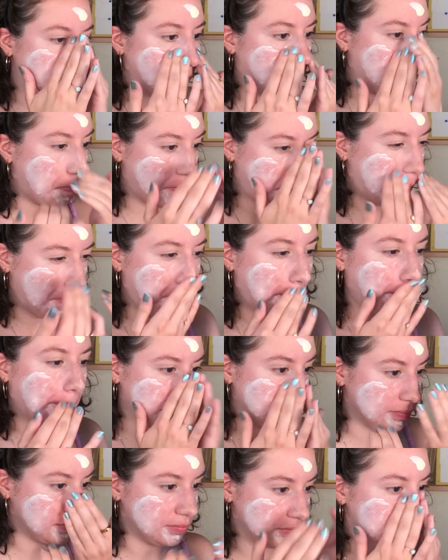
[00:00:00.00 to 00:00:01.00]
really
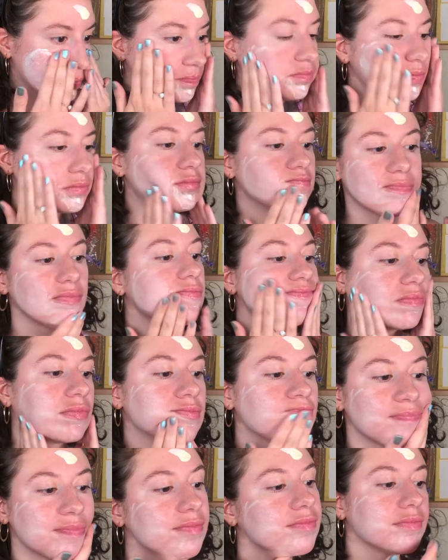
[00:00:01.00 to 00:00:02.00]
beautiful. It
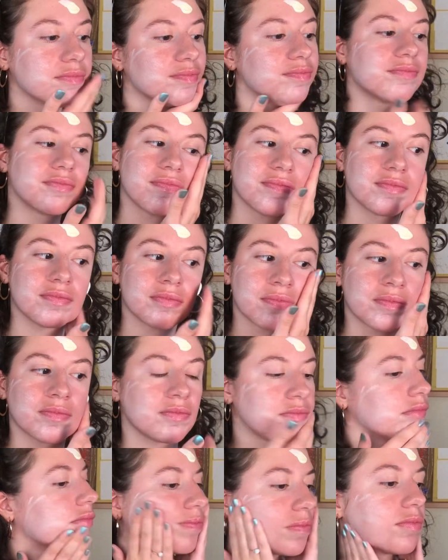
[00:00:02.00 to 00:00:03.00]
looks so glowy on
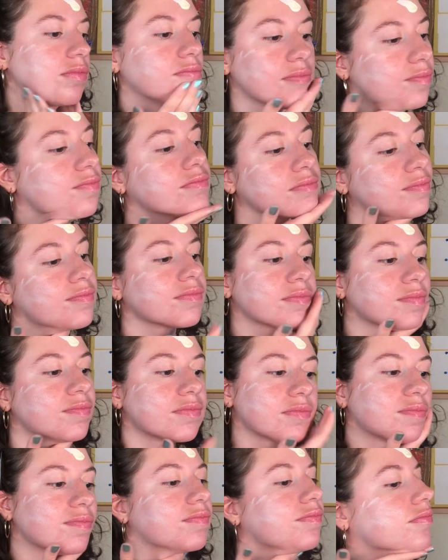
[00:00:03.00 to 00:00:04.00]
the skin,
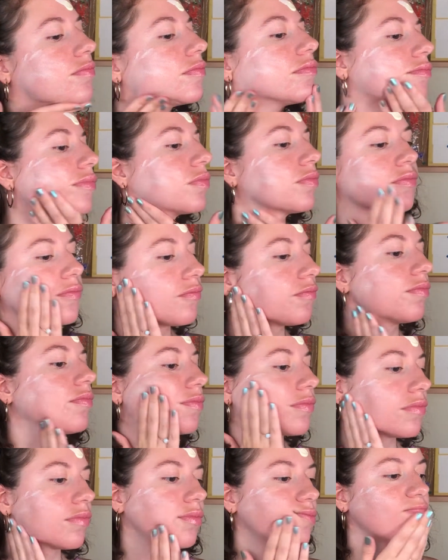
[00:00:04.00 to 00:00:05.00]
and
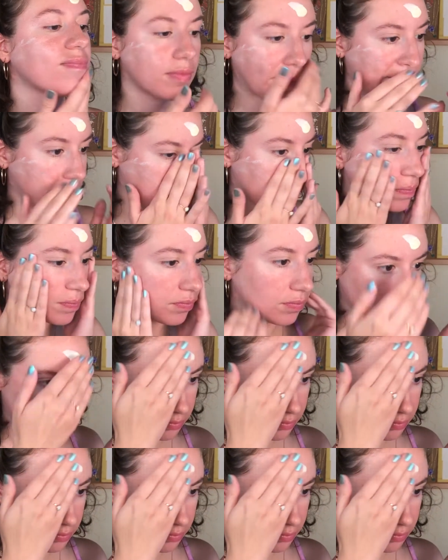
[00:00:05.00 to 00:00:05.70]
it feels good.